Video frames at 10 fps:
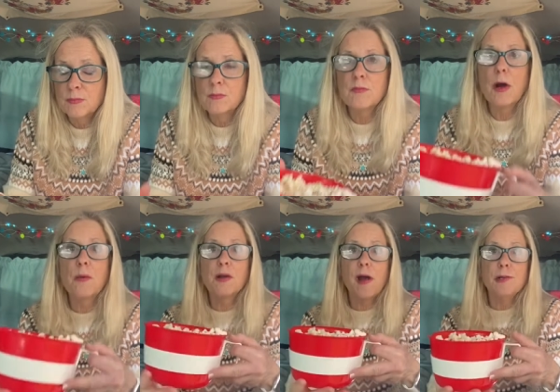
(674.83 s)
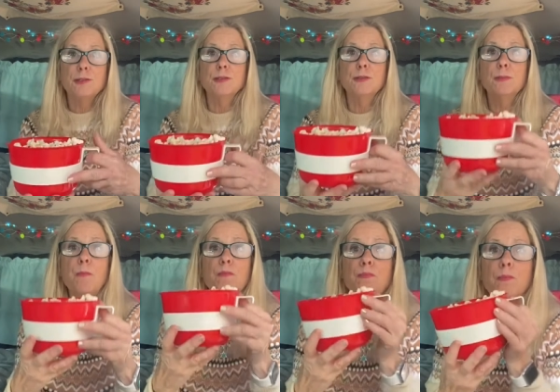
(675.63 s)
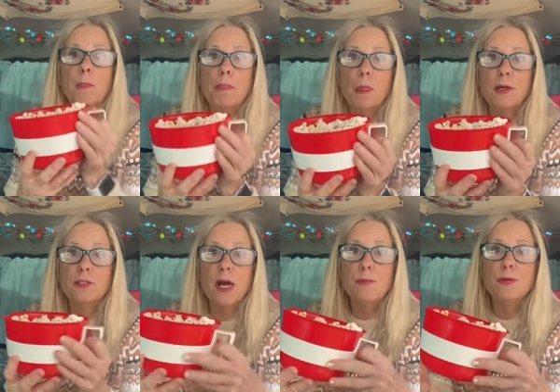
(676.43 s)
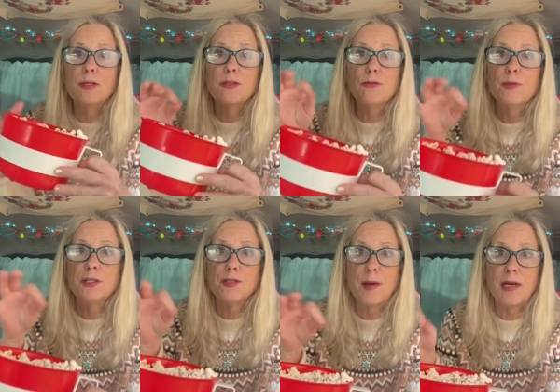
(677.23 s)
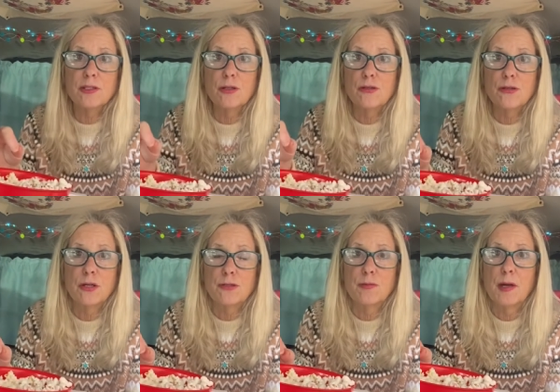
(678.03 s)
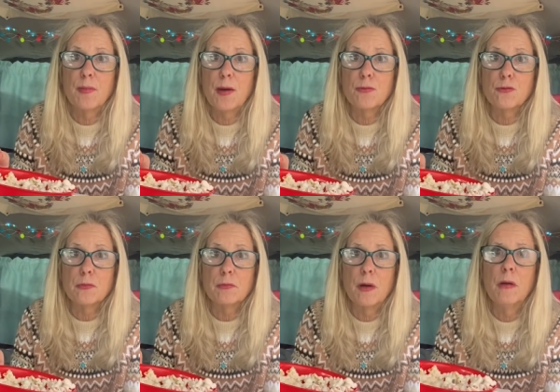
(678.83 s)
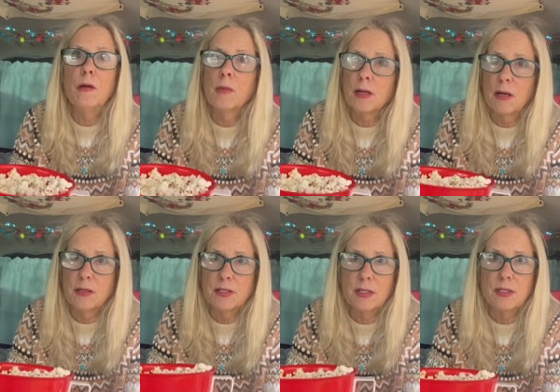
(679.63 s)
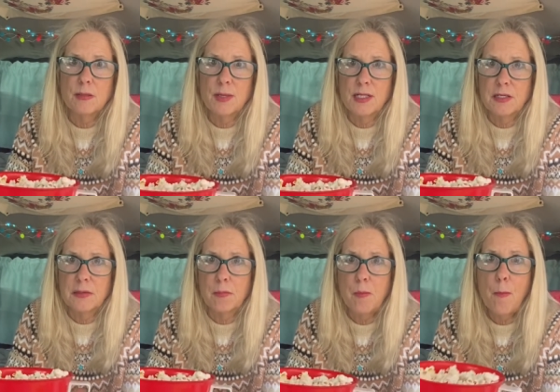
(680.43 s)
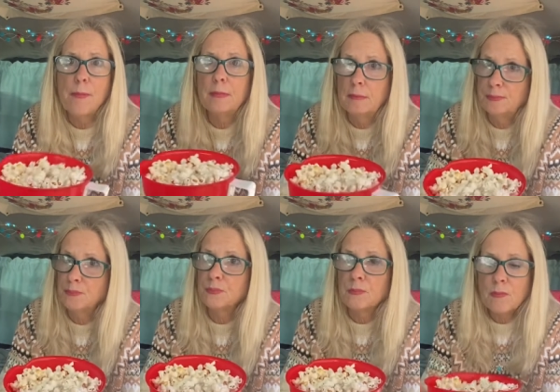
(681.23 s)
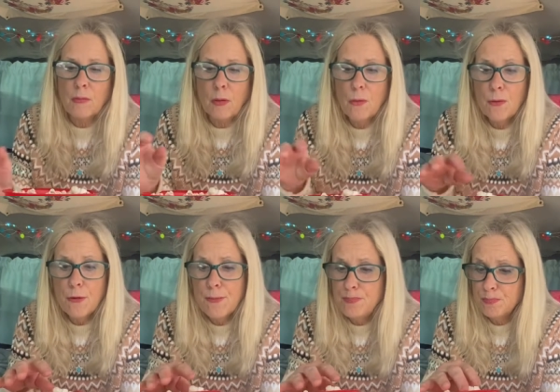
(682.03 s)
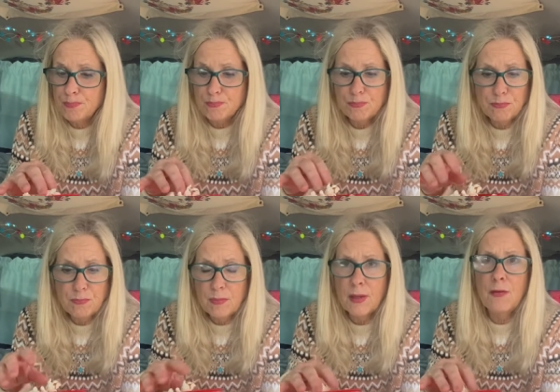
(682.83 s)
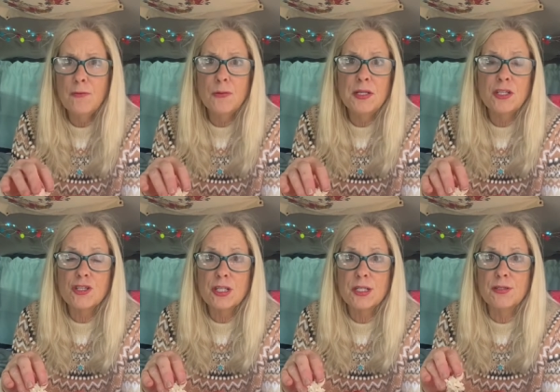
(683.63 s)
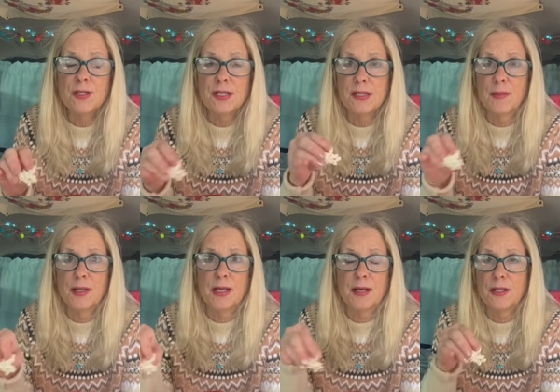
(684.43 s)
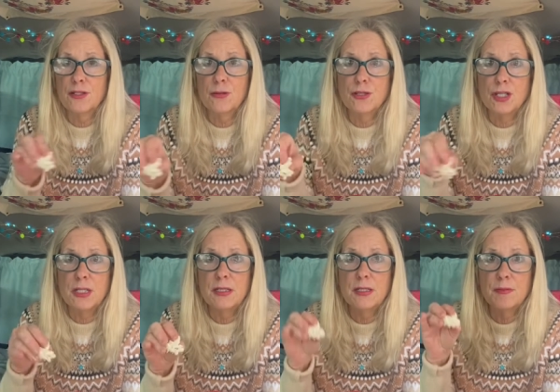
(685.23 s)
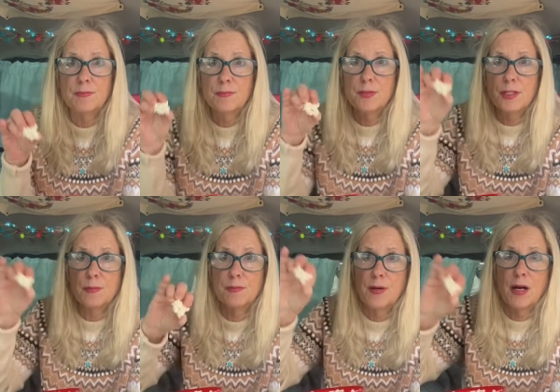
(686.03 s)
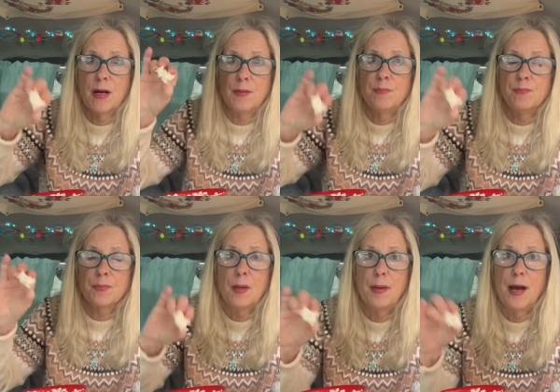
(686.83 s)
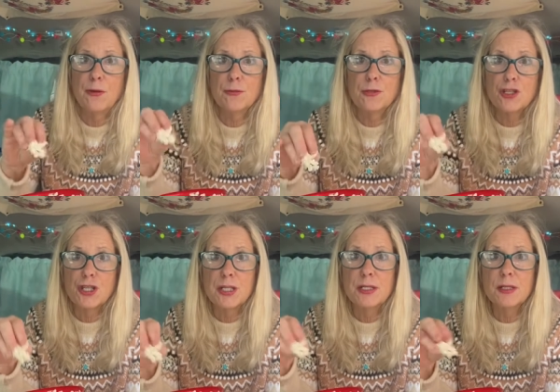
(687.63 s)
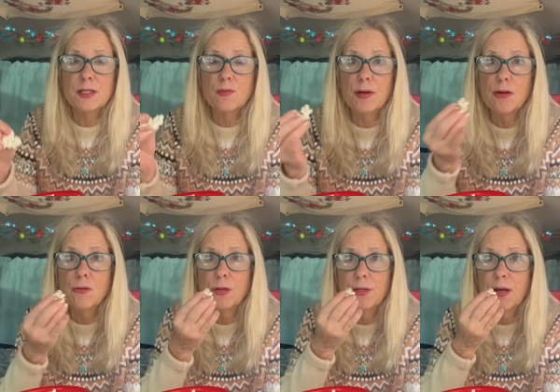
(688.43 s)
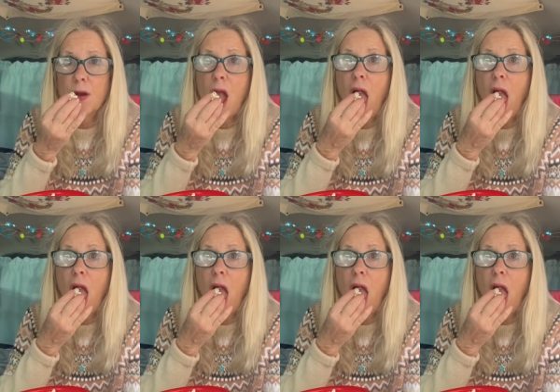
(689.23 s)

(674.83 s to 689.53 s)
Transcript: Now what I do is I put a little bit of Tabasco sauce on my popcorn. Oh my God, it tastes amazing. Or if you're into cheese, you can get some of that nacho cheese, powdered cheese and sprinkle on there.